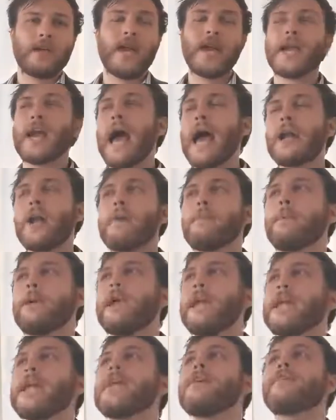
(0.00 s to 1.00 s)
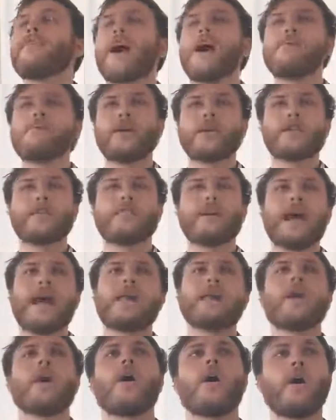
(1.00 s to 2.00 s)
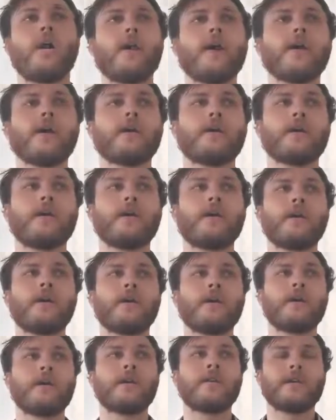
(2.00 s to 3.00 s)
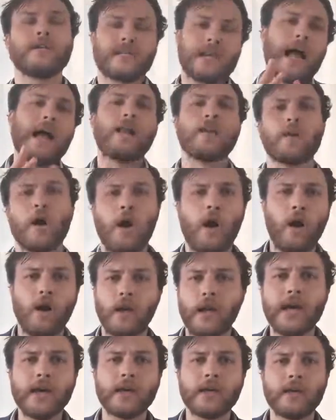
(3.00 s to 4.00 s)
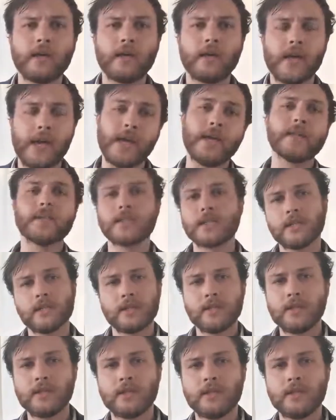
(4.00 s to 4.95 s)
He cannot believe how much of an alcoholic this alcoholic is.